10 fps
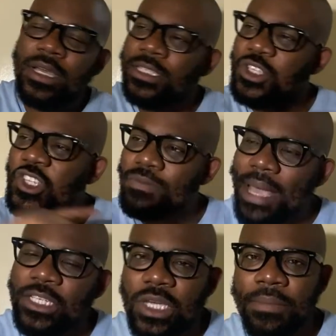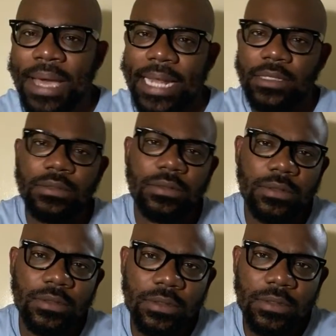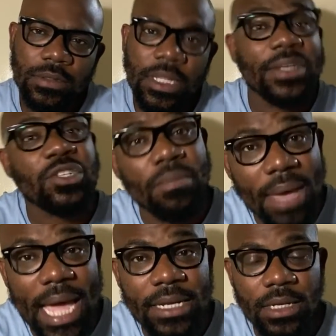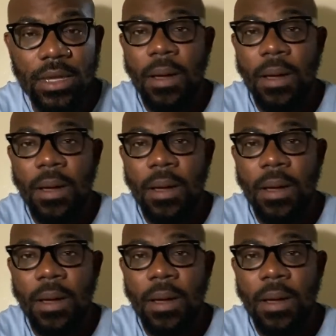to smash a man. There are some men,